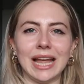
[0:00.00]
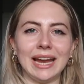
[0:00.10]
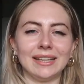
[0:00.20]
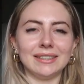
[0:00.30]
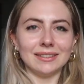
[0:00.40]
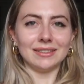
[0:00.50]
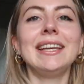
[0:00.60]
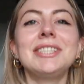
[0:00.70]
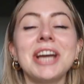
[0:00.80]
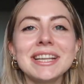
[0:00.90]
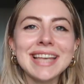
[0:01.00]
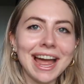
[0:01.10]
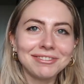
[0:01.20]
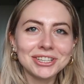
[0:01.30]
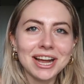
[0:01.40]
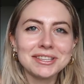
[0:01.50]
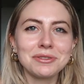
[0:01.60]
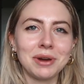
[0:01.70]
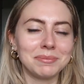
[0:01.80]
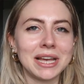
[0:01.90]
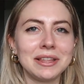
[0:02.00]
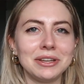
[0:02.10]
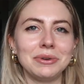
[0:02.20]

Like, it does advertise on the website that